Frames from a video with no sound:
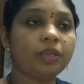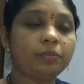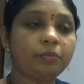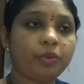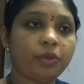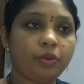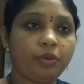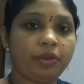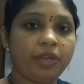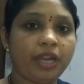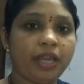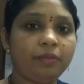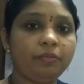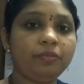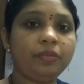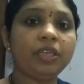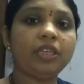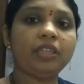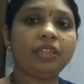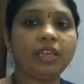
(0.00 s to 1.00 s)
program,
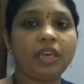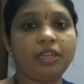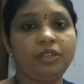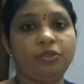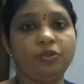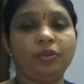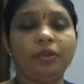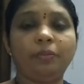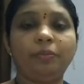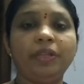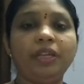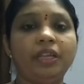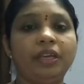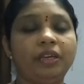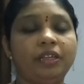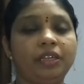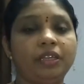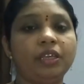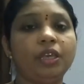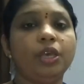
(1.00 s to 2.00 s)
in that you will be
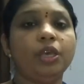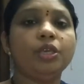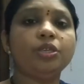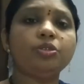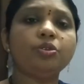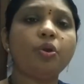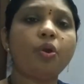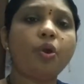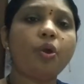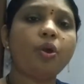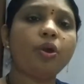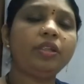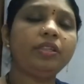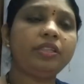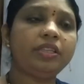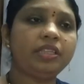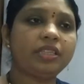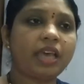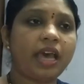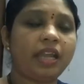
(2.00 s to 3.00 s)
learning. So all
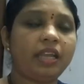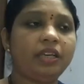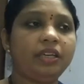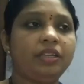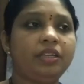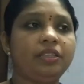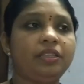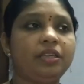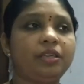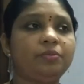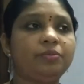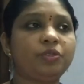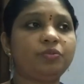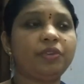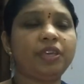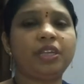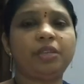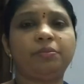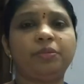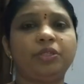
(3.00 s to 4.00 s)
these algorithms,
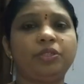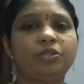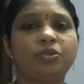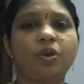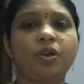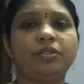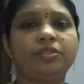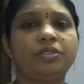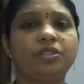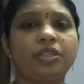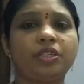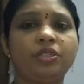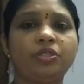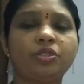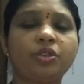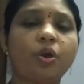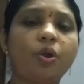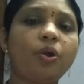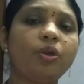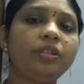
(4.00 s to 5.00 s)
variables, constants,
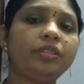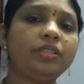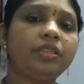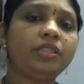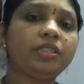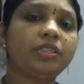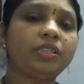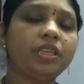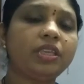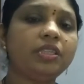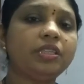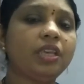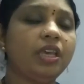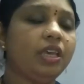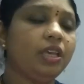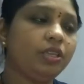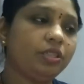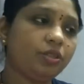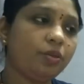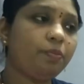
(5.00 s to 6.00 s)
all these things,
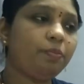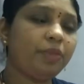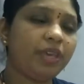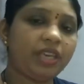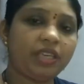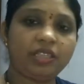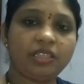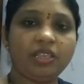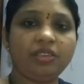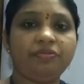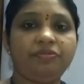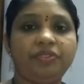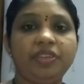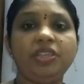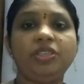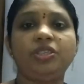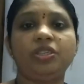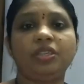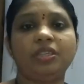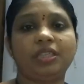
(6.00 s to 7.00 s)
so basic
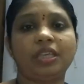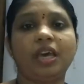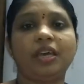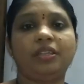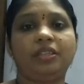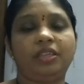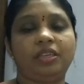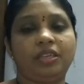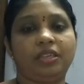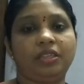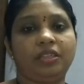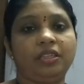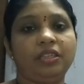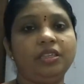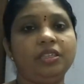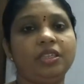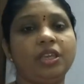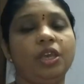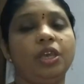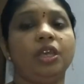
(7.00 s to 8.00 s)
features are there in
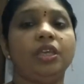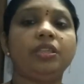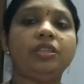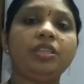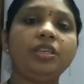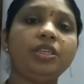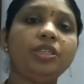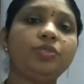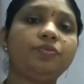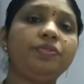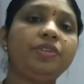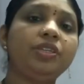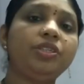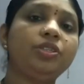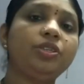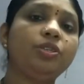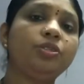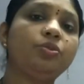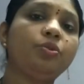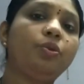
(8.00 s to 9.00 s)
this. These
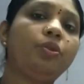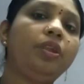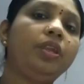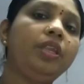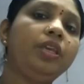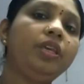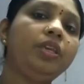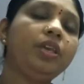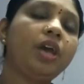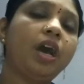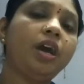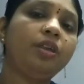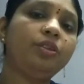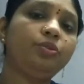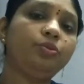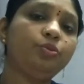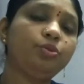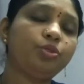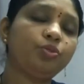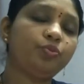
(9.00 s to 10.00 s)
features only are
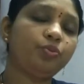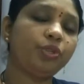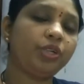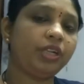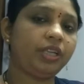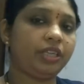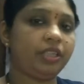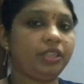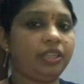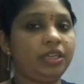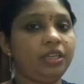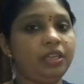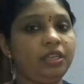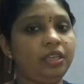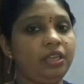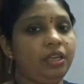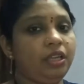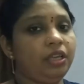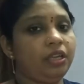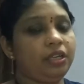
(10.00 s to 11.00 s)
useful in the
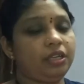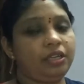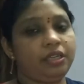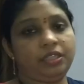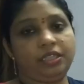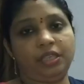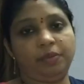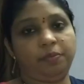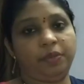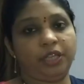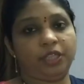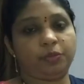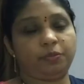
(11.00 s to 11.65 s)
C++.